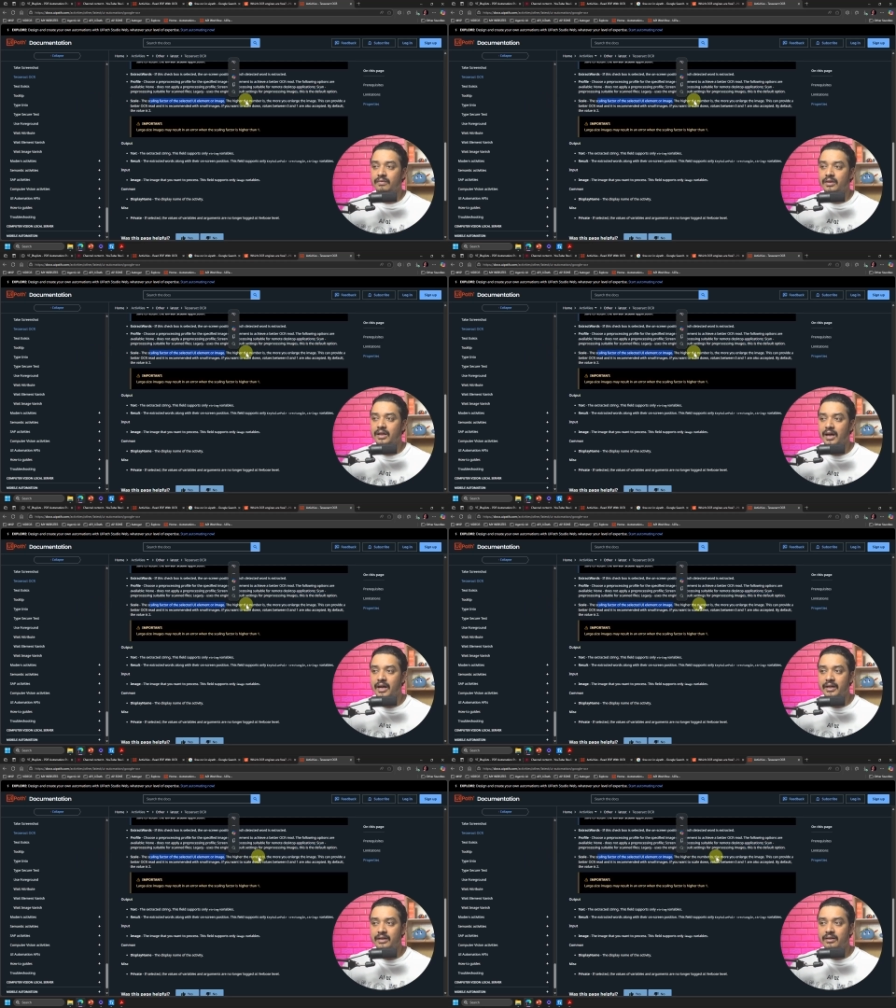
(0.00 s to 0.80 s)
the
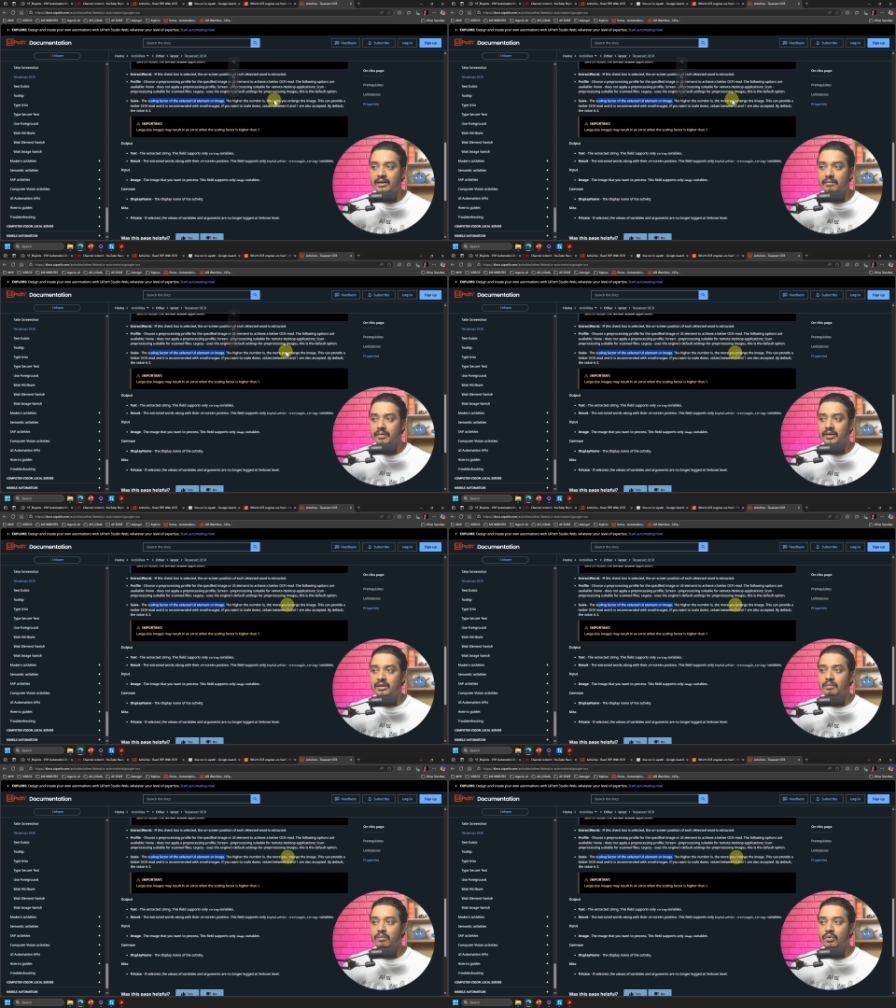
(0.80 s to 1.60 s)
higher the number,
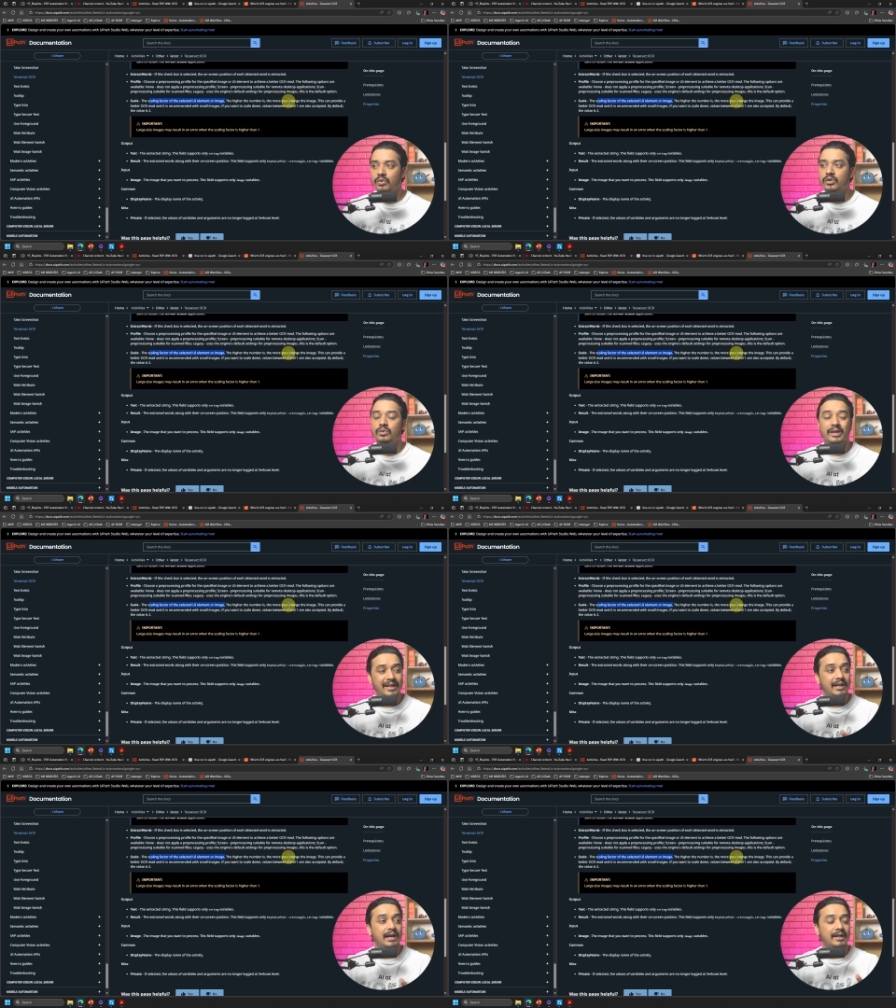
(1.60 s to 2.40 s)
the more you
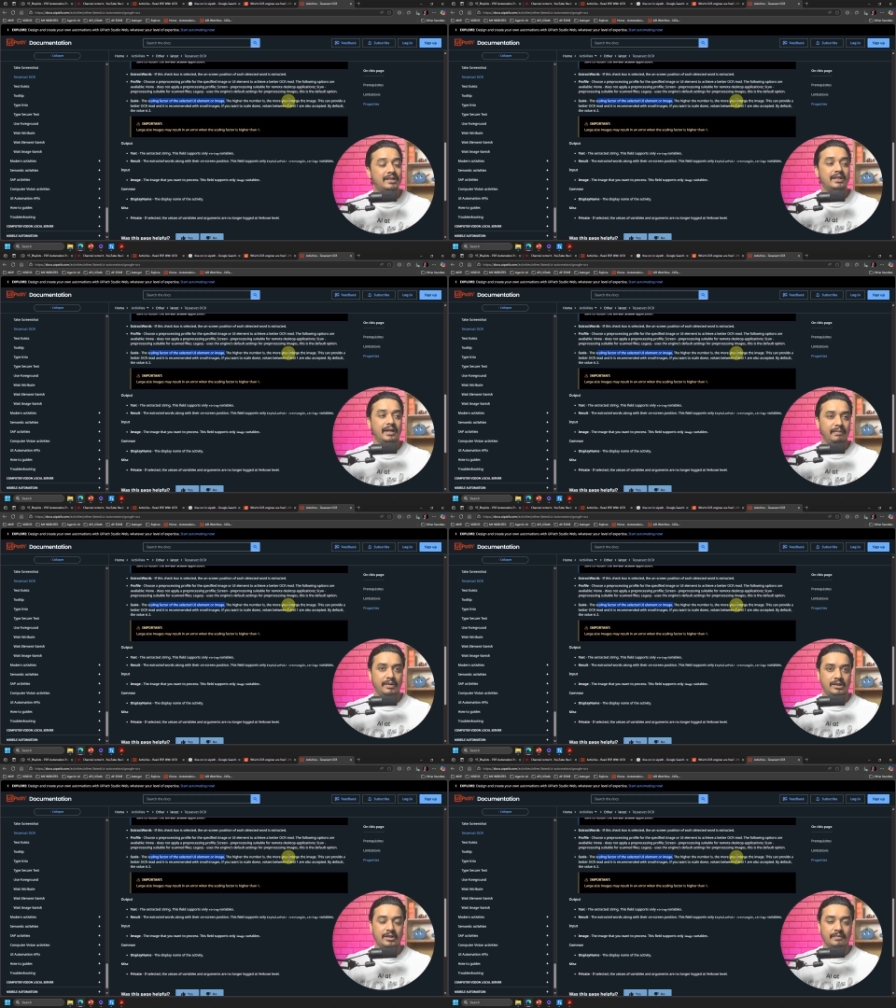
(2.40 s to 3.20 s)
enlarge the image.